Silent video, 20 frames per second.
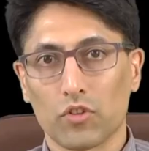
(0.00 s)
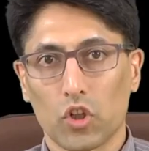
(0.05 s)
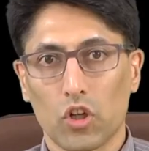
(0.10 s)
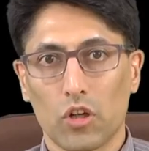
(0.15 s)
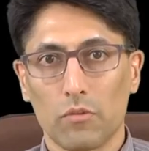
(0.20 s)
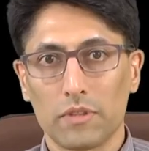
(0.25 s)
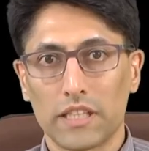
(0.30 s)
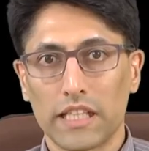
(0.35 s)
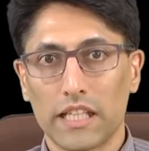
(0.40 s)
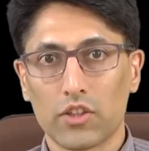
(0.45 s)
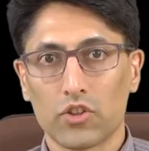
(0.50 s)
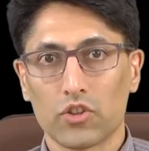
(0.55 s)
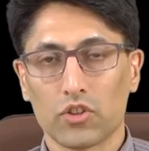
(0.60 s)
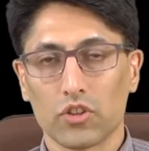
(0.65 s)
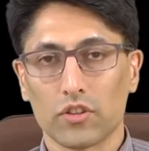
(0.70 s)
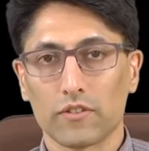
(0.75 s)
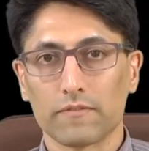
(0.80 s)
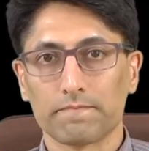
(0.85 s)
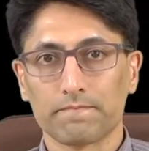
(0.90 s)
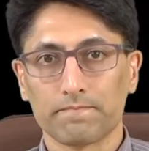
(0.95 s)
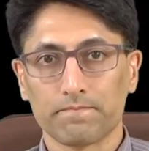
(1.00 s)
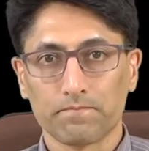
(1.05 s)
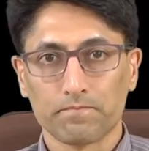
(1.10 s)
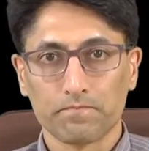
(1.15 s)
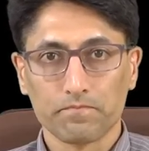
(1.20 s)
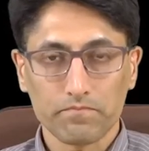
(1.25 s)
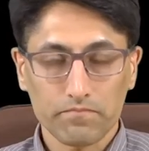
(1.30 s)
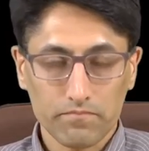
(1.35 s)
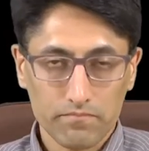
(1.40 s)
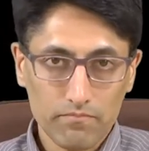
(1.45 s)
of accommodation,
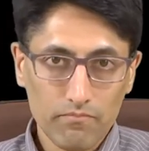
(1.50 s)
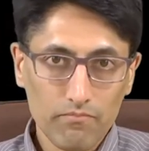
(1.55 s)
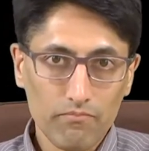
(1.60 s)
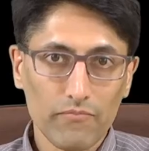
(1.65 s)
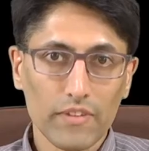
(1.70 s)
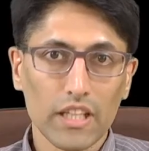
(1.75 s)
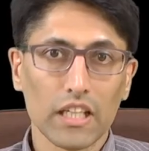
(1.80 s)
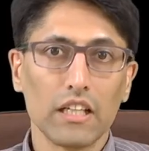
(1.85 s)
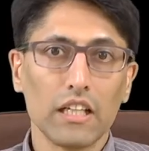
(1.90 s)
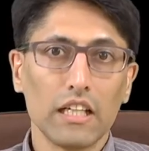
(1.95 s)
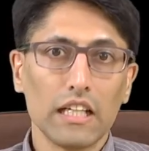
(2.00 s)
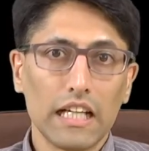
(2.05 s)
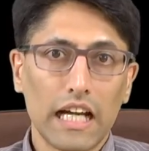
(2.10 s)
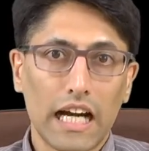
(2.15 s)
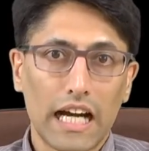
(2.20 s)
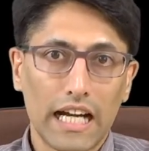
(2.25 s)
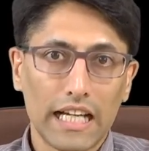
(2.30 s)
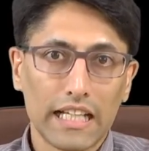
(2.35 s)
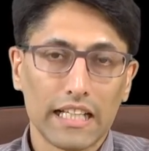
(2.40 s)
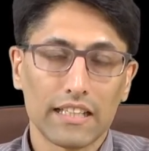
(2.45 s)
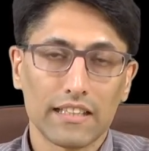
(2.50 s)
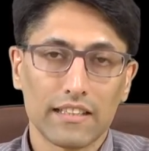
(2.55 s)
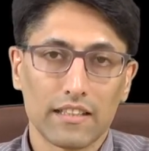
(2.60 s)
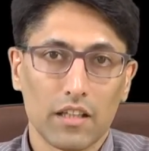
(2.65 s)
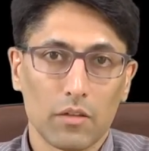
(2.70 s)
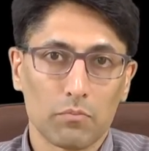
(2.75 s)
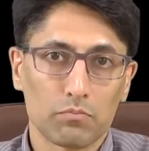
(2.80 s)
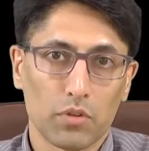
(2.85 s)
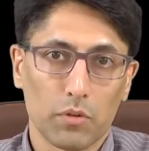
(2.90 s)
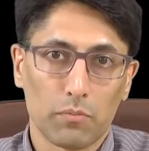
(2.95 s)
I
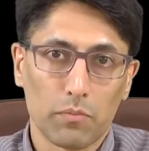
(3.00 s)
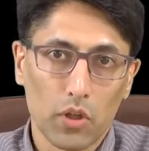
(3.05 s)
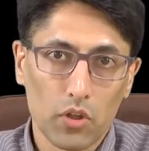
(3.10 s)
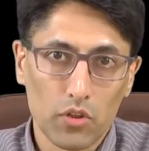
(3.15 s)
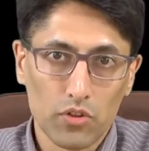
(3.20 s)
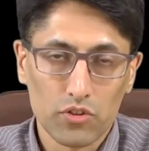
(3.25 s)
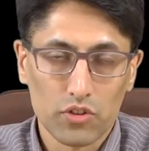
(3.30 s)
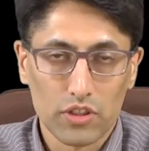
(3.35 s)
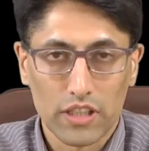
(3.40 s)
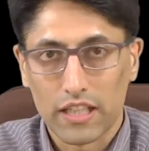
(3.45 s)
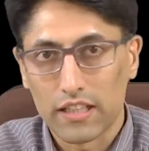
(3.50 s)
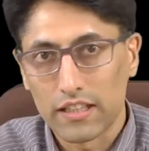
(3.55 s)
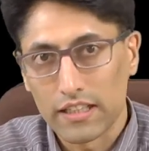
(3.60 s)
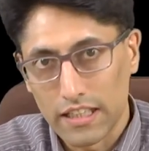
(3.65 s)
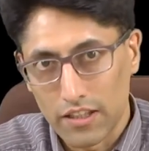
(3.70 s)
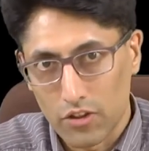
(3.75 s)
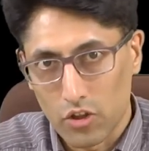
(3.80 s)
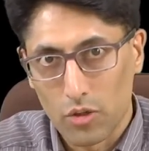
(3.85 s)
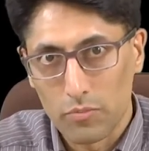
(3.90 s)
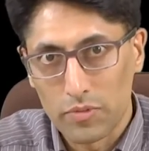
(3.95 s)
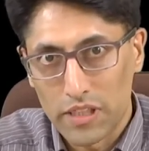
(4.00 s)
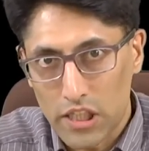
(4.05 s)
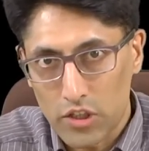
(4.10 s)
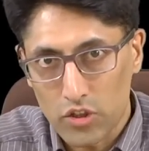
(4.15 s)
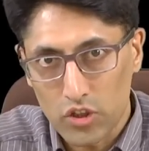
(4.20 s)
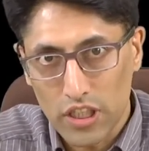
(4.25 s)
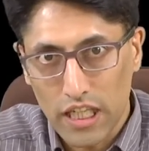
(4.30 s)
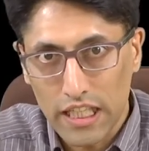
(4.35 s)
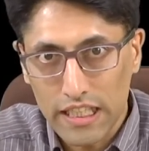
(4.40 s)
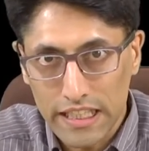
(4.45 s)
can propose that the
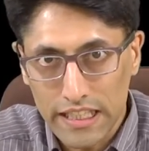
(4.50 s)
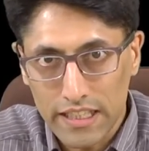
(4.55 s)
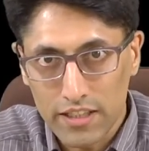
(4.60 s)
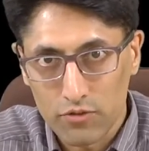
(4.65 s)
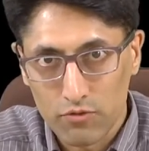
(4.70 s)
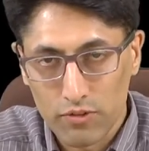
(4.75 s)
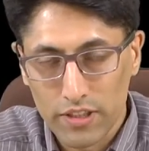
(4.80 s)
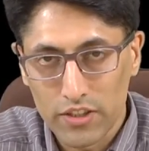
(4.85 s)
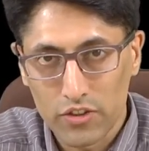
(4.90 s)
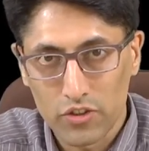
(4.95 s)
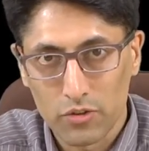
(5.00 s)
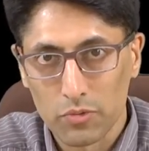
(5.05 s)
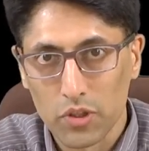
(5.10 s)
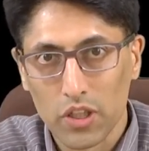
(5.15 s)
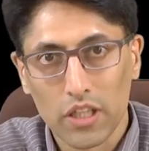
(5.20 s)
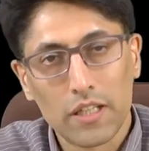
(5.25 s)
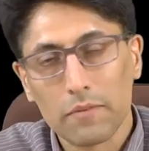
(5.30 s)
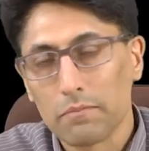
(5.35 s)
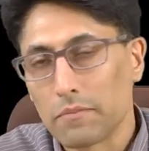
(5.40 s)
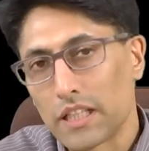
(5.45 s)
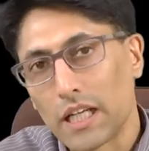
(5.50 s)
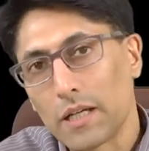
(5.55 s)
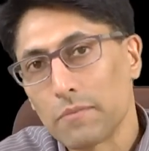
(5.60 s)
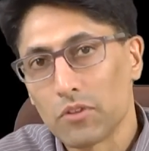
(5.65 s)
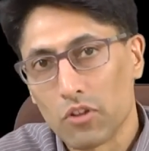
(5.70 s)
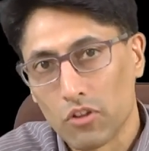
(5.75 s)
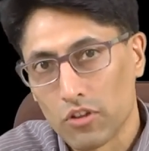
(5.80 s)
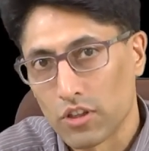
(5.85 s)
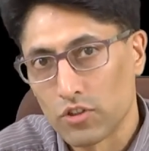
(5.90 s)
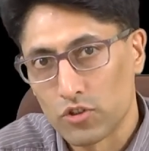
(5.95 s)
accommodation I need is reasonable, but
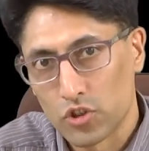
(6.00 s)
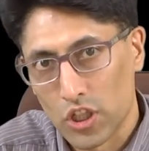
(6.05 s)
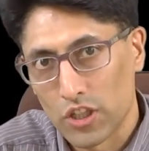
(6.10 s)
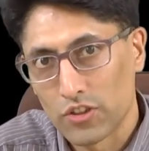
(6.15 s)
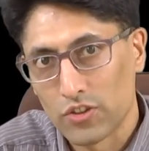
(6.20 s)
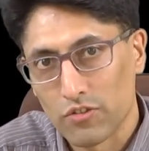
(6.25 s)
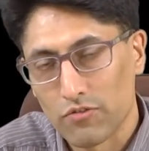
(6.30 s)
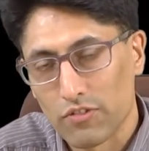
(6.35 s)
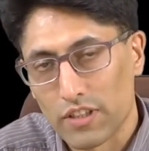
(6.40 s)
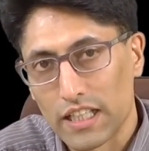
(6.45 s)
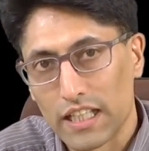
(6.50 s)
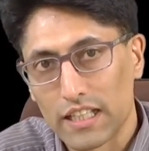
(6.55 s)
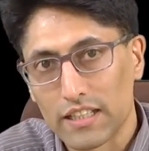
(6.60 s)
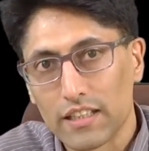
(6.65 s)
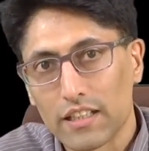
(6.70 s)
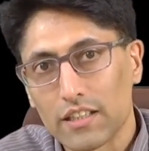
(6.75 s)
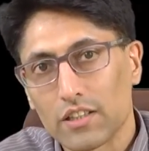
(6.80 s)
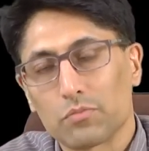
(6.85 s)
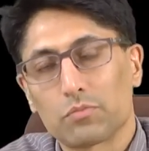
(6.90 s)
I'm not the judge of that.